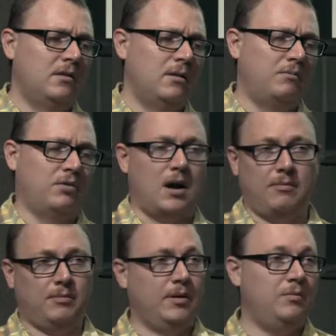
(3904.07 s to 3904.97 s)

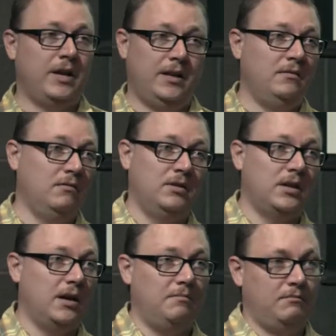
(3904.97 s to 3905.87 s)
probably went and looked
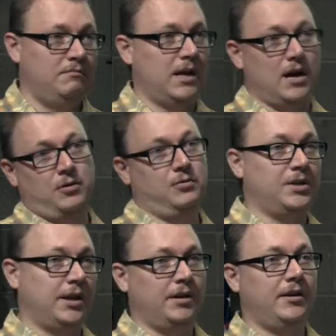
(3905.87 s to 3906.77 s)
up Yahoo
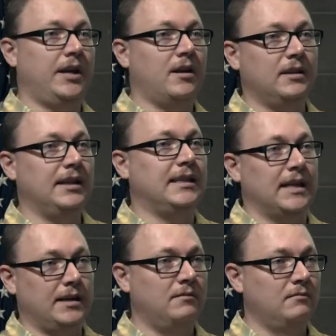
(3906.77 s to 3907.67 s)
security on
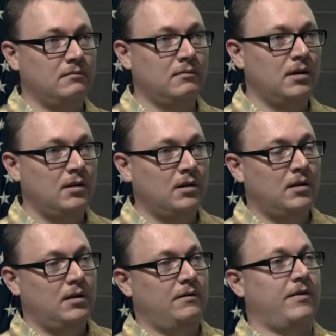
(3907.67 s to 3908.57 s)
LinkedIn,
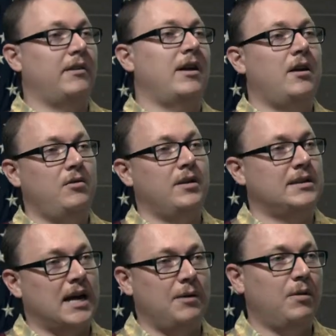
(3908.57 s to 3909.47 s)
found out who this
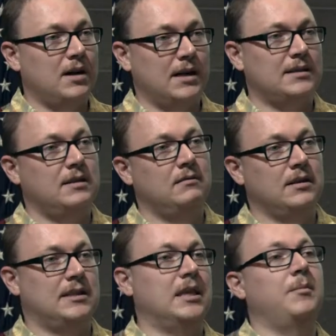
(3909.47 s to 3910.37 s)
guy was, and
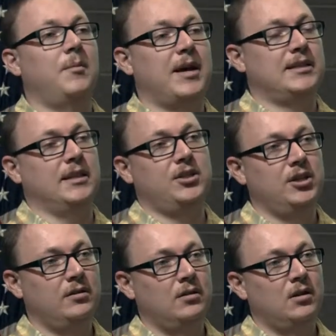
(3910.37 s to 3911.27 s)
sent him a message,
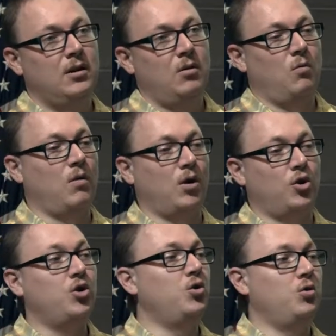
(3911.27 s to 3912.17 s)
or
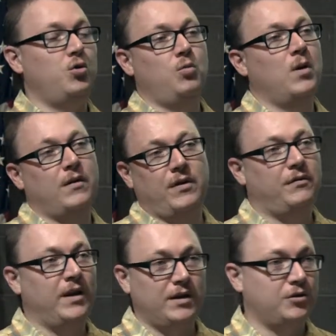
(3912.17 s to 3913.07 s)
knew who one of their
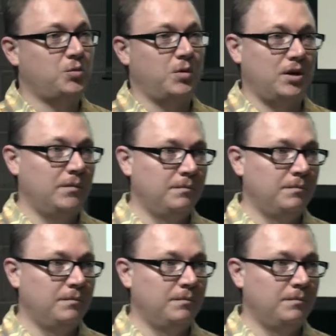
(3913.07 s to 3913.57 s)
vendors were.